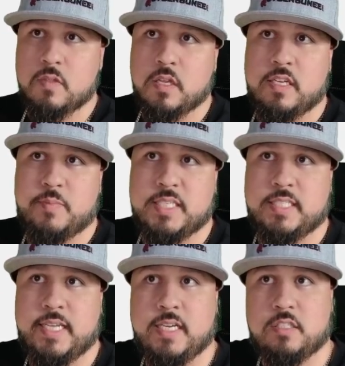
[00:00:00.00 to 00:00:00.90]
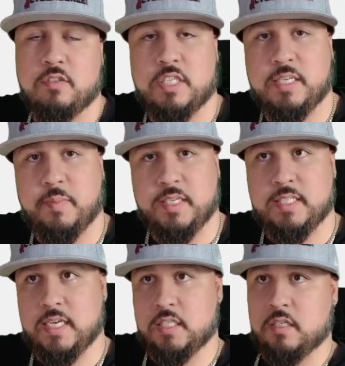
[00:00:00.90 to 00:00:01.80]
It's basically taking us to the shipping
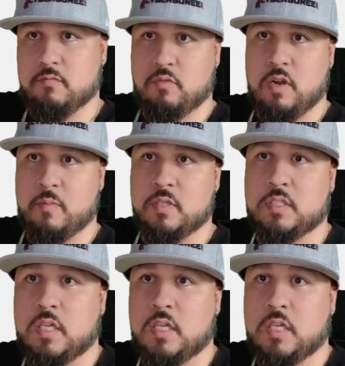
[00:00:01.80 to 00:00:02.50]
section of WooCommerce.